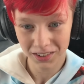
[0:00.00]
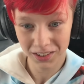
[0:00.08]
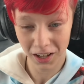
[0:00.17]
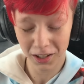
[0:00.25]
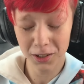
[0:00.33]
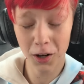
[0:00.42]

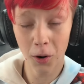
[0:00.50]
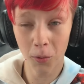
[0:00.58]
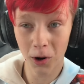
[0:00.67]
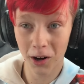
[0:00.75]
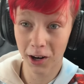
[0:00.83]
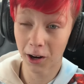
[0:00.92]
Yeah, you know
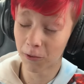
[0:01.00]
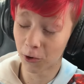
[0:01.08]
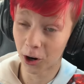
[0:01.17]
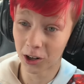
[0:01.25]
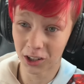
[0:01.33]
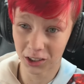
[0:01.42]
we're here for
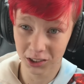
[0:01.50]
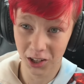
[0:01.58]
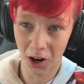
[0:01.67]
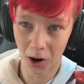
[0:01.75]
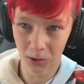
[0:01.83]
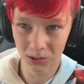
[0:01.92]
our
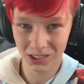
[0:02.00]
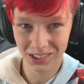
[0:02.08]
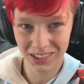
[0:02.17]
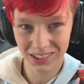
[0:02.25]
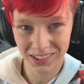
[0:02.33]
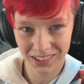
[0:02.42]
discounts.
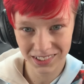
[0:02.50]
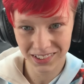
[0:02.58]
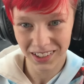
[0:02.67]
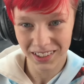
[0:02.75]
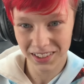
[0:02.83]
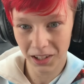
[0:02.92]

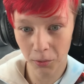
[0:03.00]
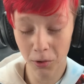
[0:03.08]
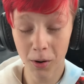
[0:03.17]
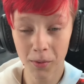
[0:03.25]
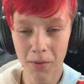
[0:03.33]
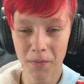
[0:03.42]
Yeah,
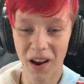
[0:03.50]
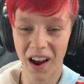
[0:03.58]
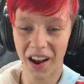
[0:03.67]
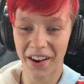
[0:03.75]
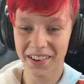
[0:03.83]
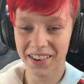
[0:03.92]
we'll be back.